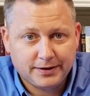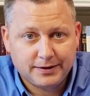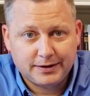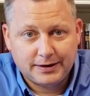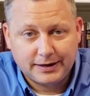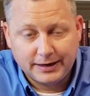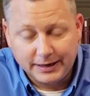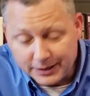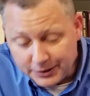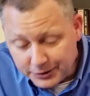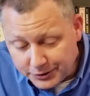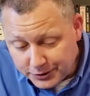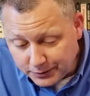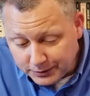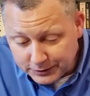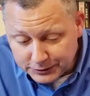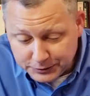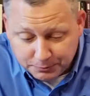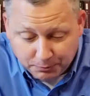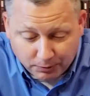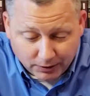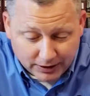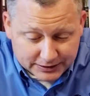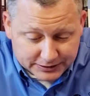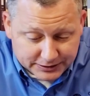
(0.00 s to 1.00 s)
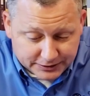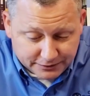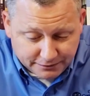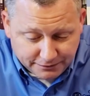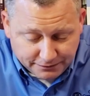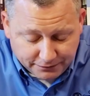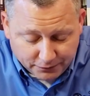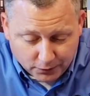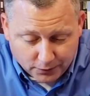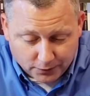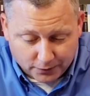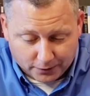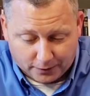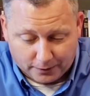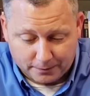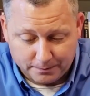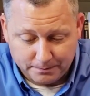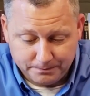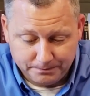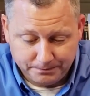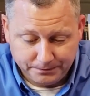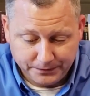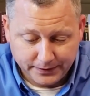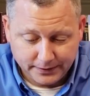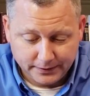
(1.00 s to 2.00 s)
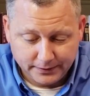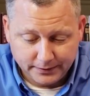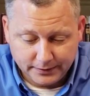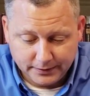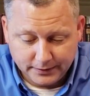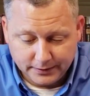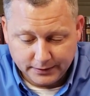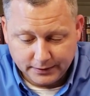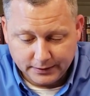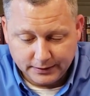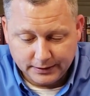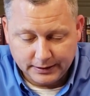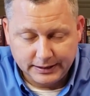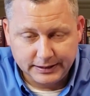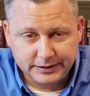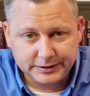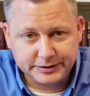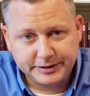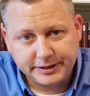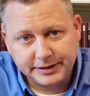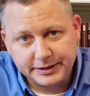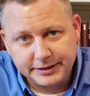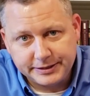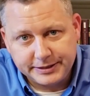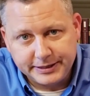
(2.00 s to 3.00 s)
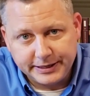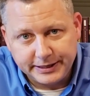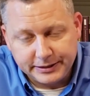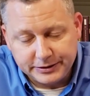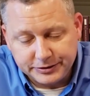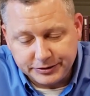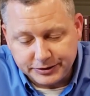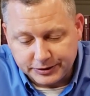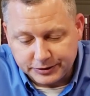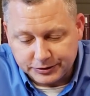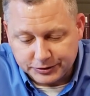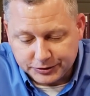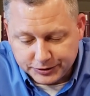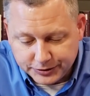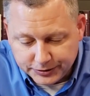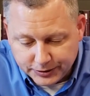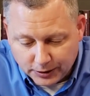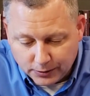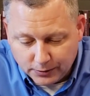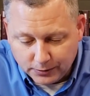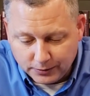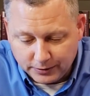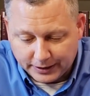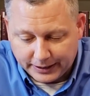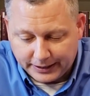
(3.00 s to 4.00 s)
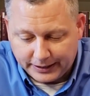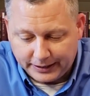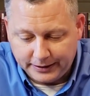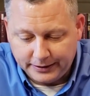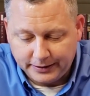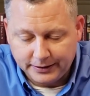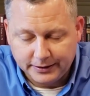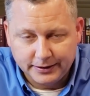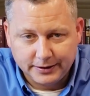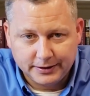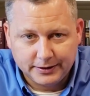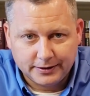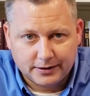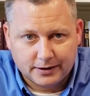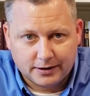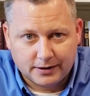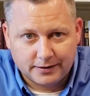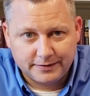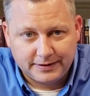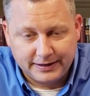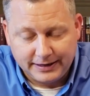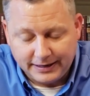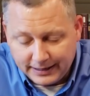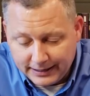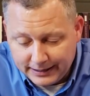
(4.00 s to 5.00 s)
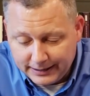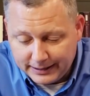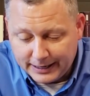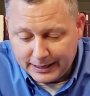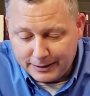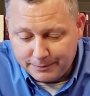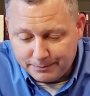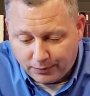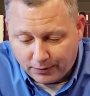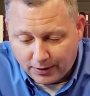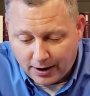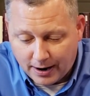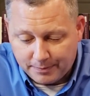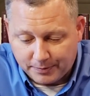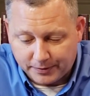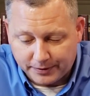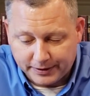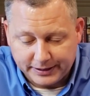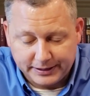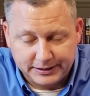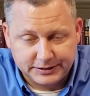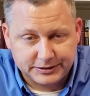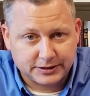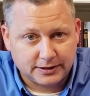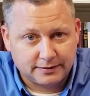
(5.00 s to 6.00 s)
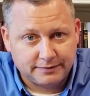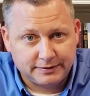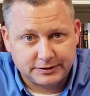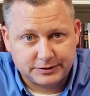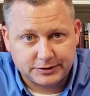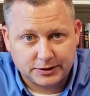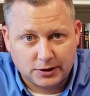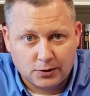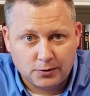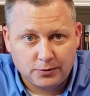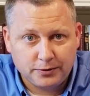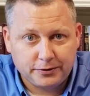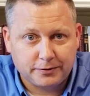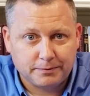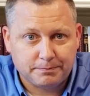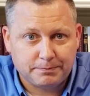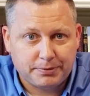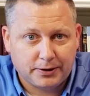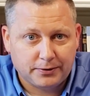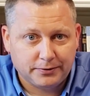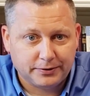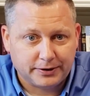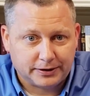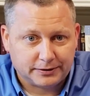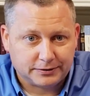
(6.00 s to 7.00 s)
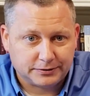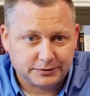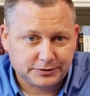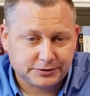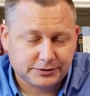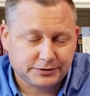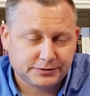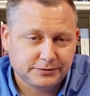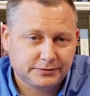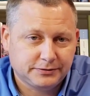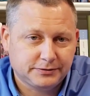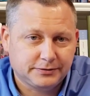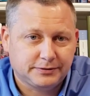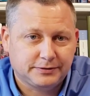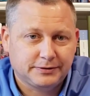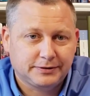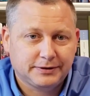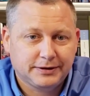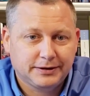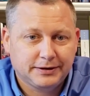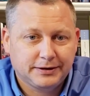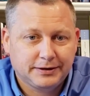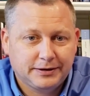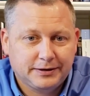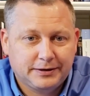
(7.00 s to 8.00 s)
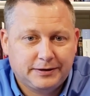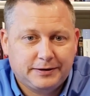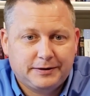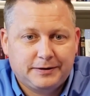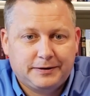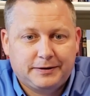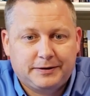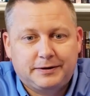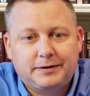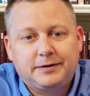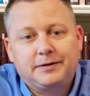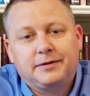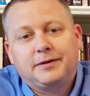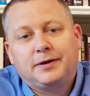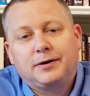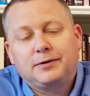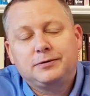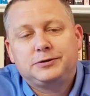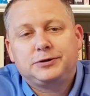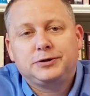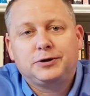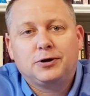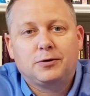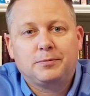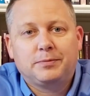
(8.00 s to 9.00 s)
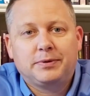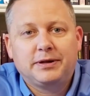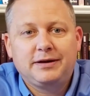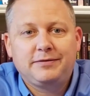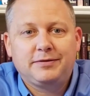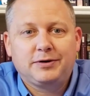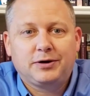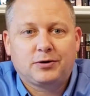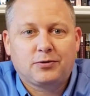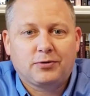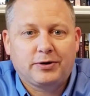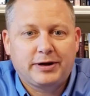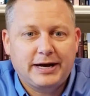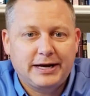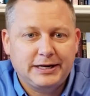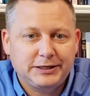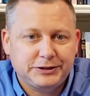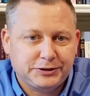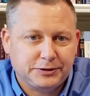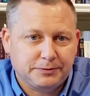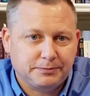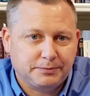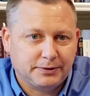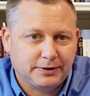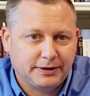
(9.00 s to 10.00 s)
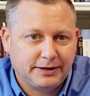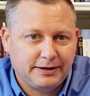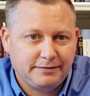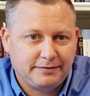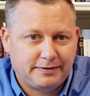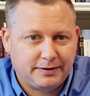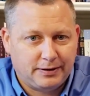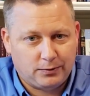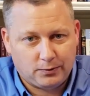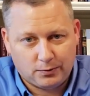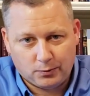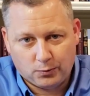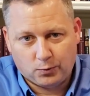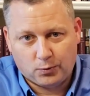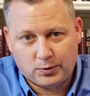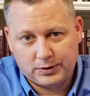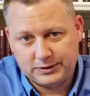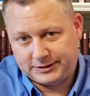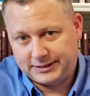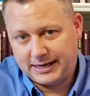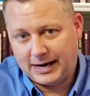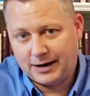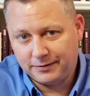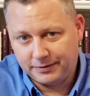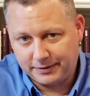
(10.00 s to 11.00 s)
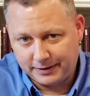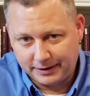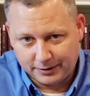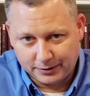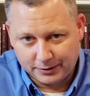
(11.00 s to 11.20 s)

into its present form is contingent solely on the innate properties of its own components. Those who don't believe in creation believe that what's out there